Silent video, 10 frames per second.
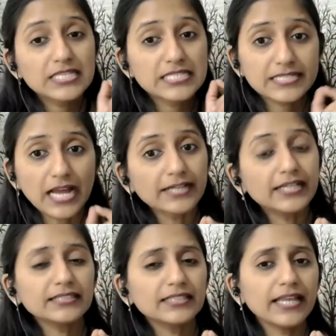
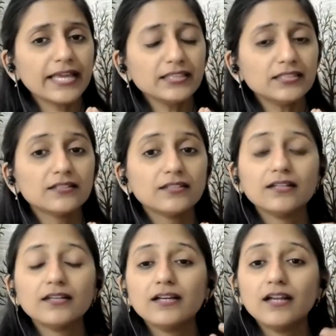starting the length
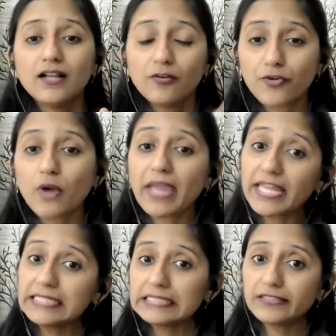from
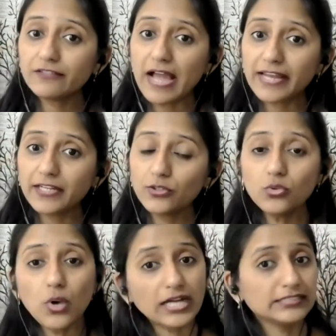any other value
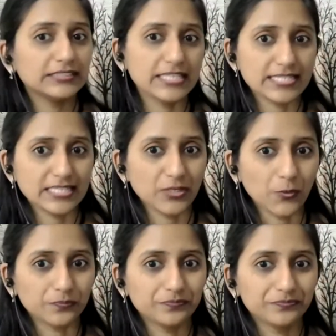other than 0.
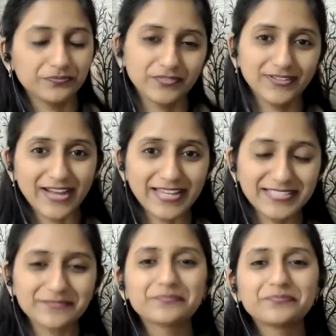Right?
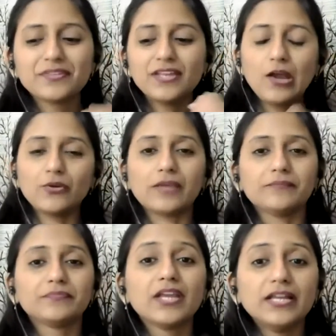Okay.
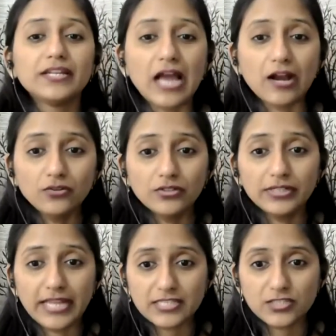Now,
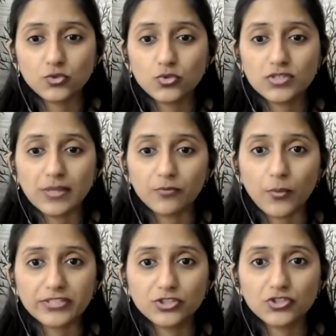let's do some
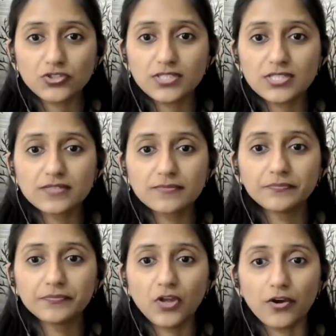questions
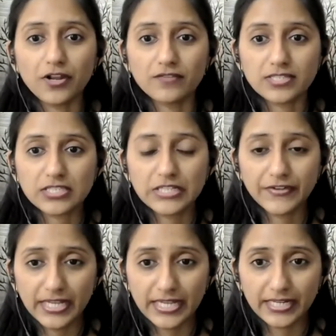on our
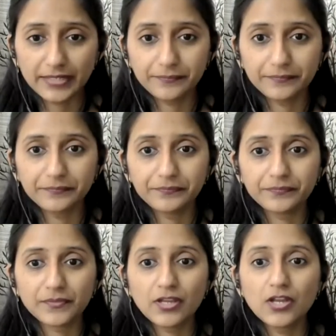screen.
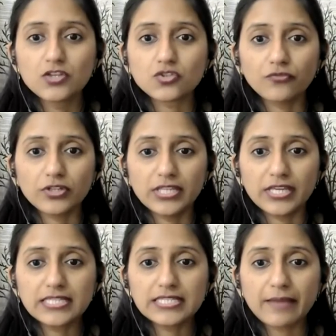So for
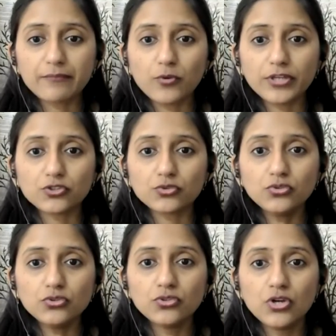this, I'm going
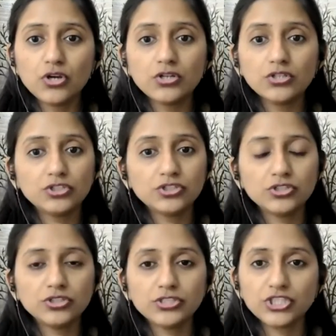to
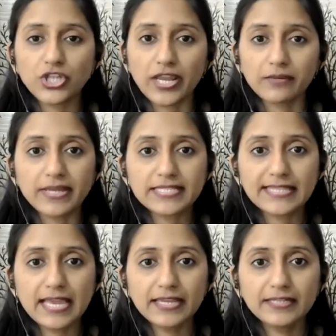share my
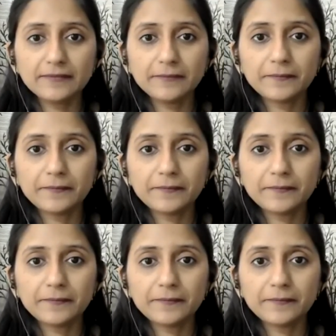slide.